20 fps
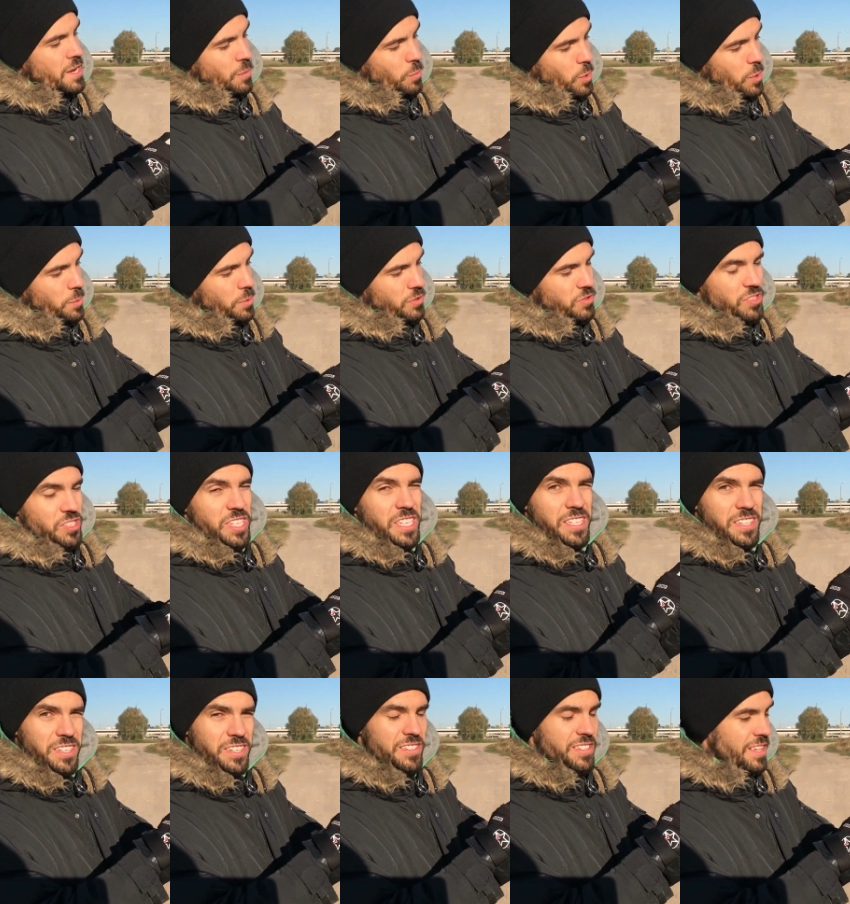we will see
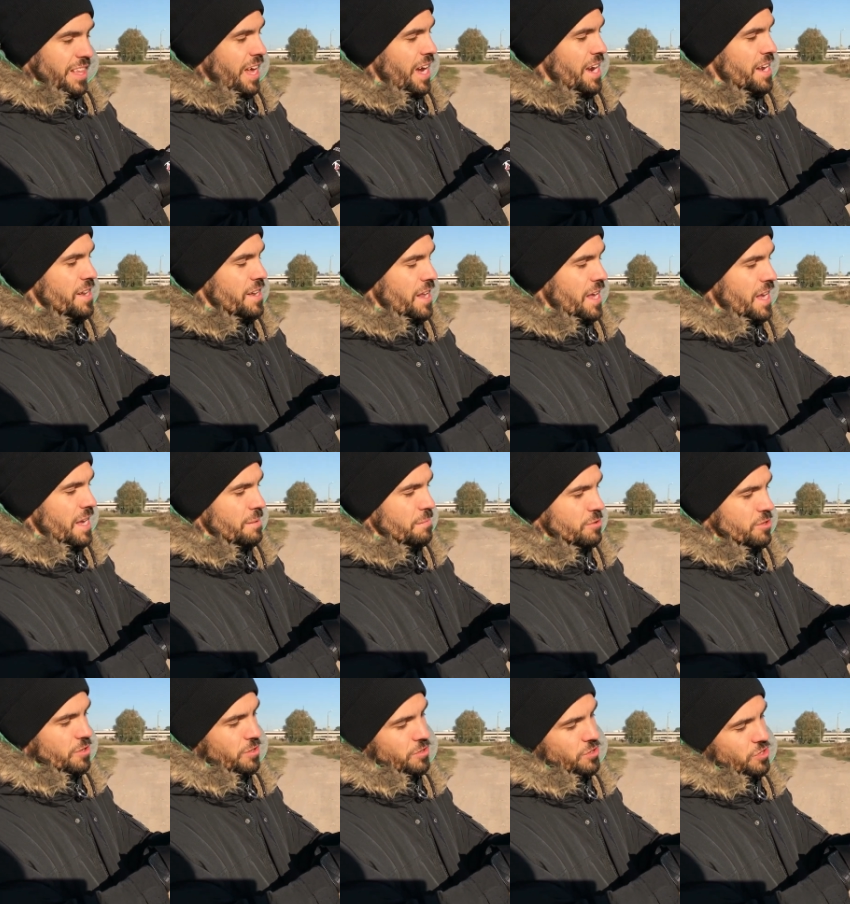this line name.
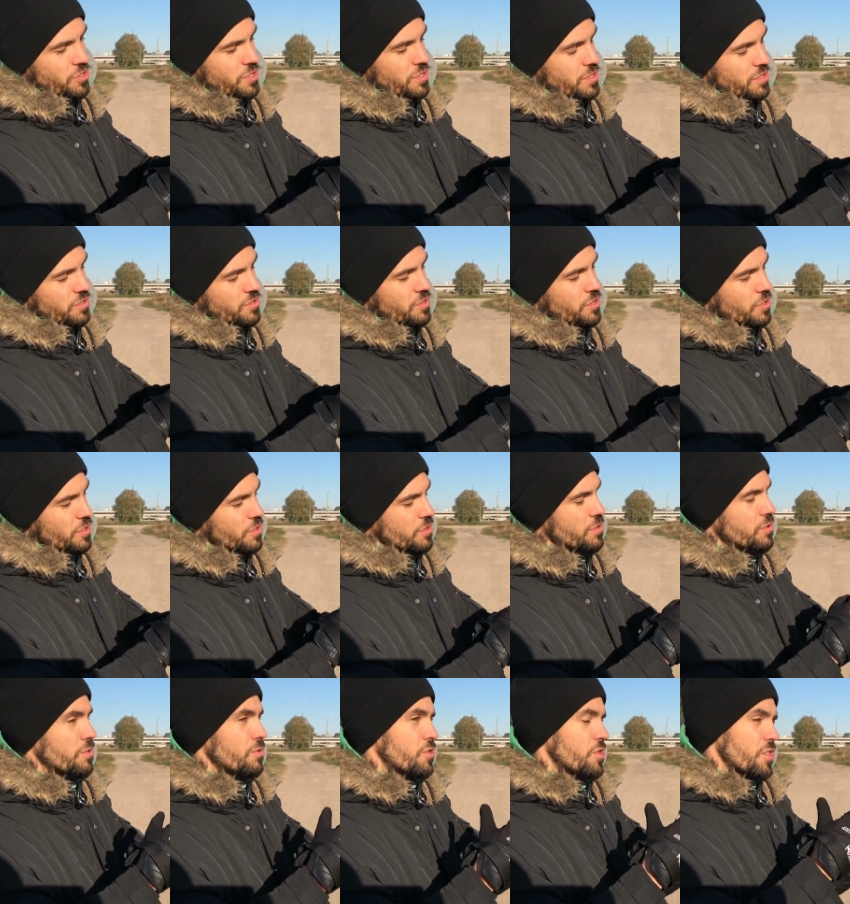So it's good
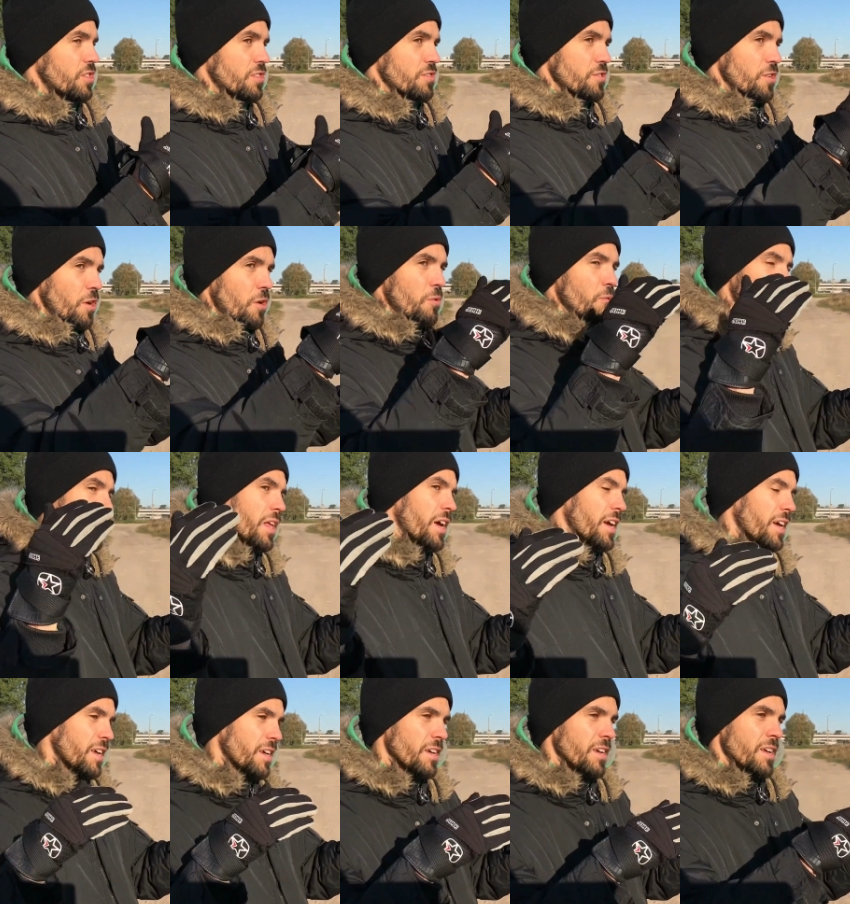to just note
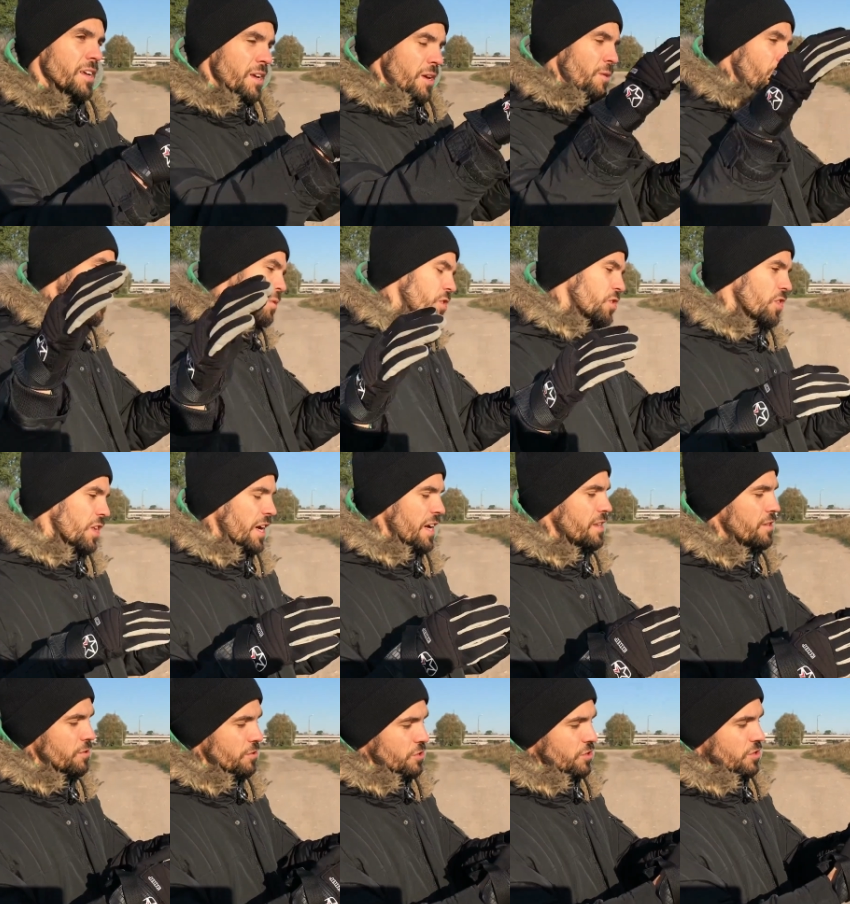like which
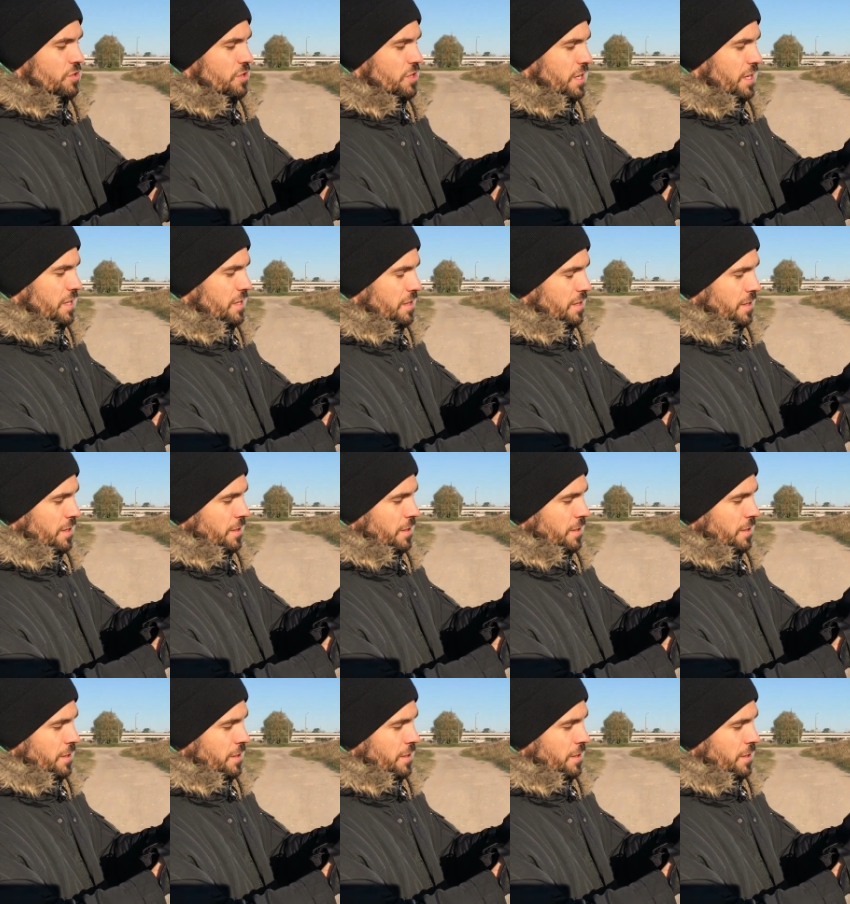line you just did.